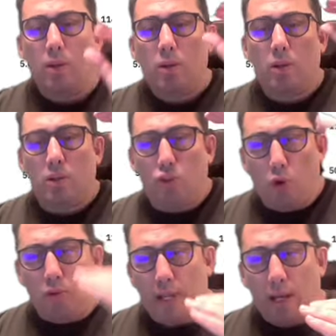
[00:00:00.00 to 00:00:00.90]
uh,
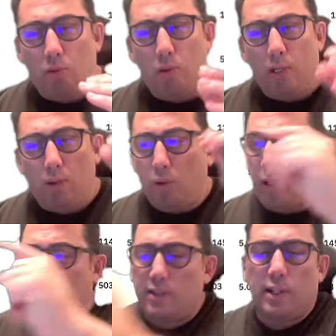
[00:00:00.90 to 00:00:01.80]
drawdown we okay
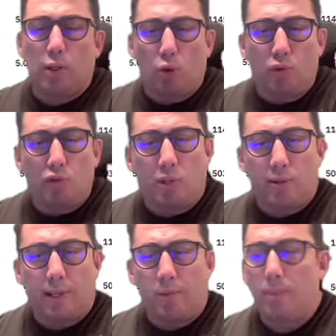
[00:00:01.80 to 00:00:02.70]
these are low
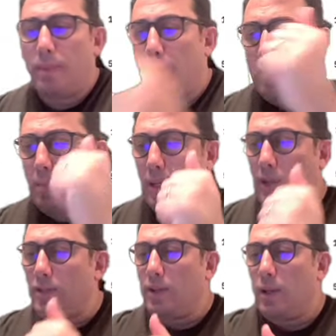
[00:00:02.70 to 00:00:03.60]
drawdown
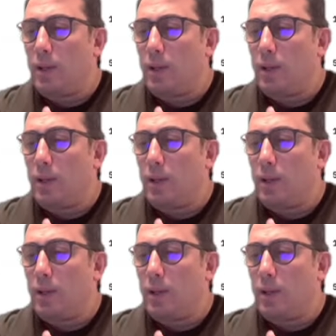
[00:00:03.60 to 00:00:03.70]
plus